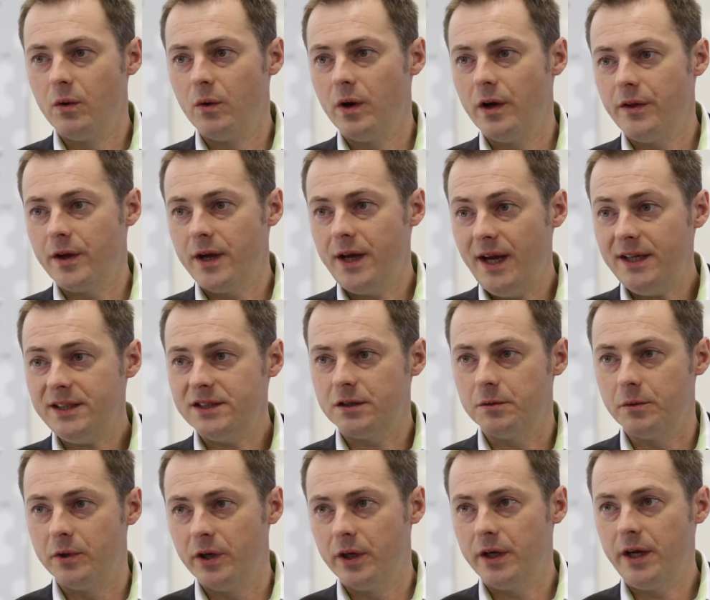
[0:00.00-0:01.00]
where the
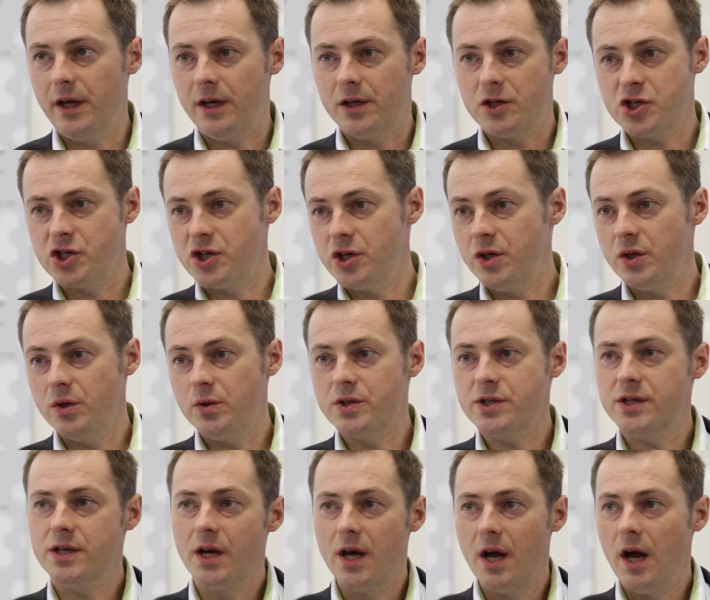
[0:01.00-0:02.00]
customer can
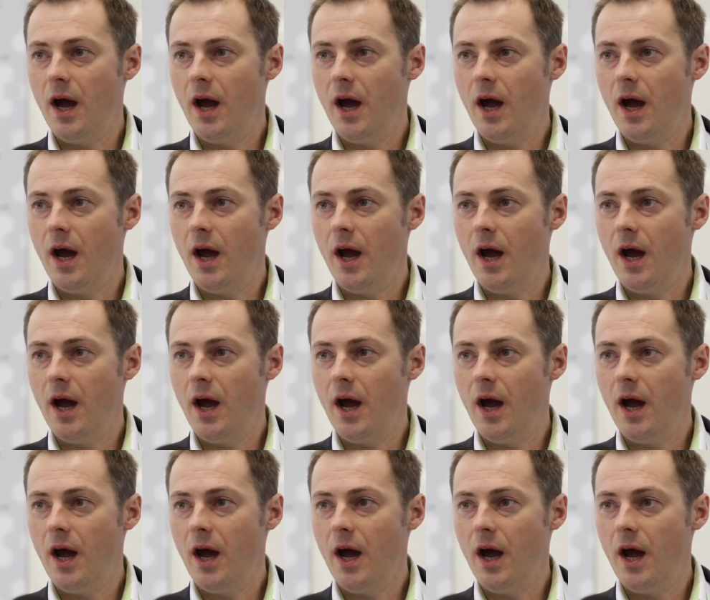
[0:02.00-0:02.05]
choose